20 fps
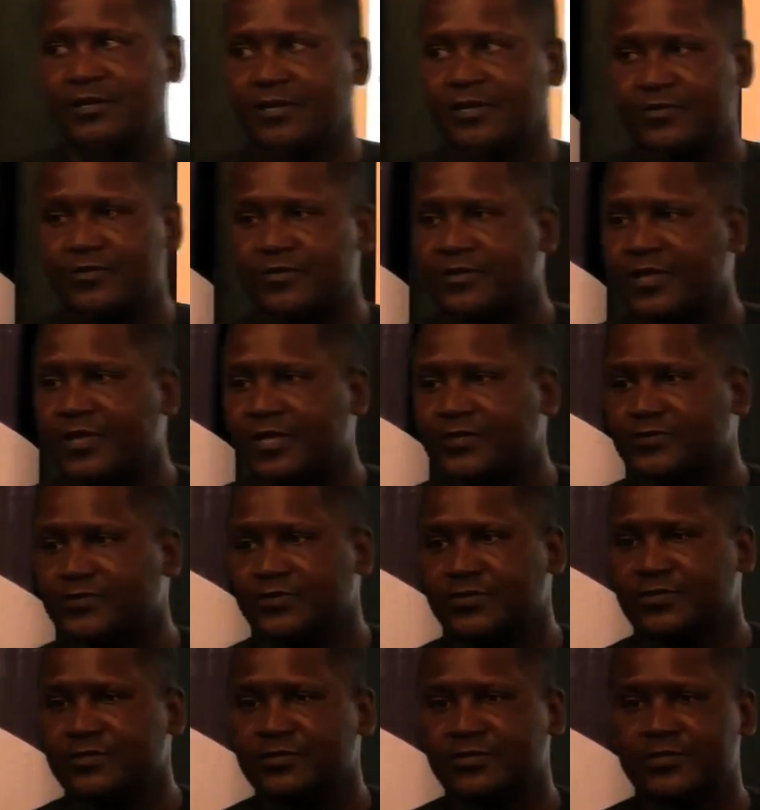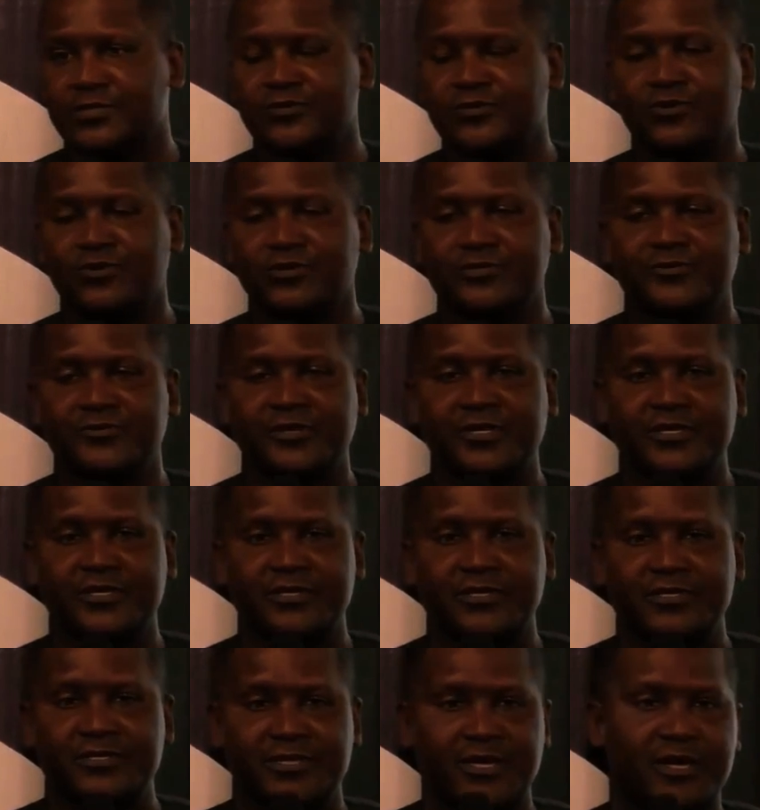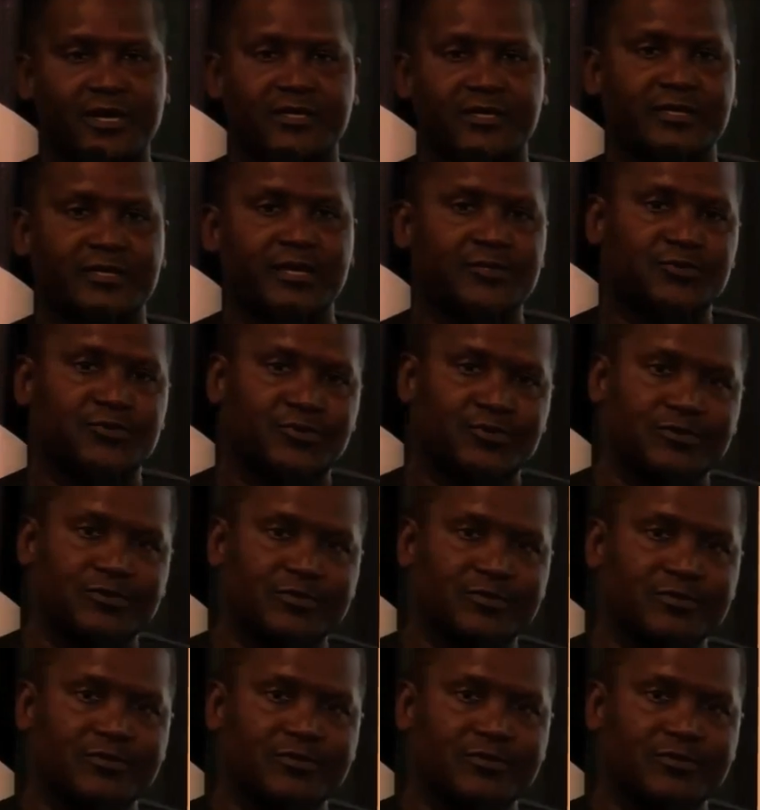Even that one did not really deter us at all.